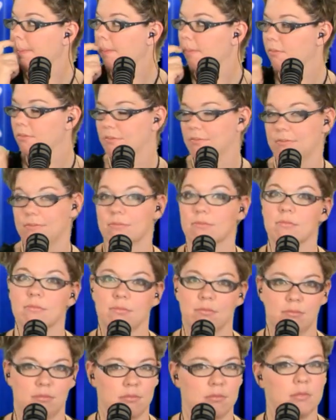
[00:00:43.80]

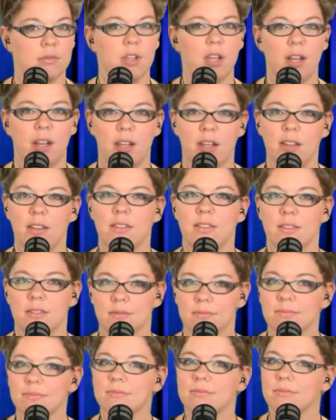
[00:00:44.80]

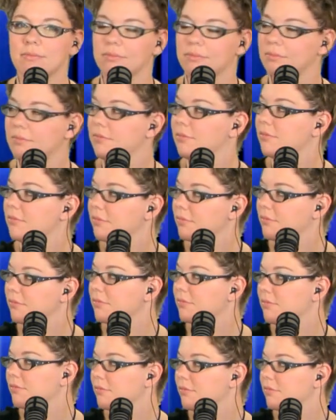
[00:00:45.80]

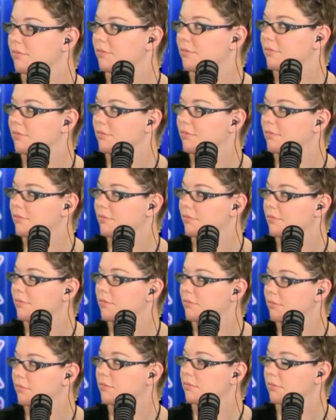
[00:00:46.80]

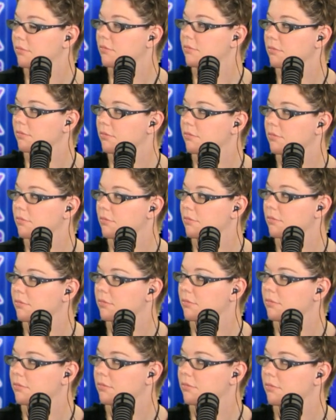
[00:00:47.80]

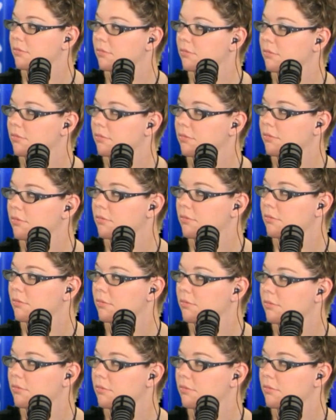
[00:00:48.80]

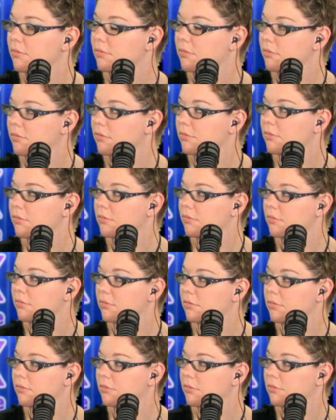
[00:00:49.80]

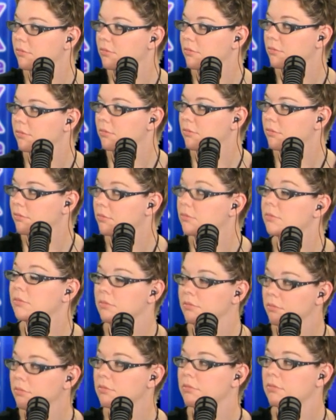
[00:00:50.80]
This person isn't speaking.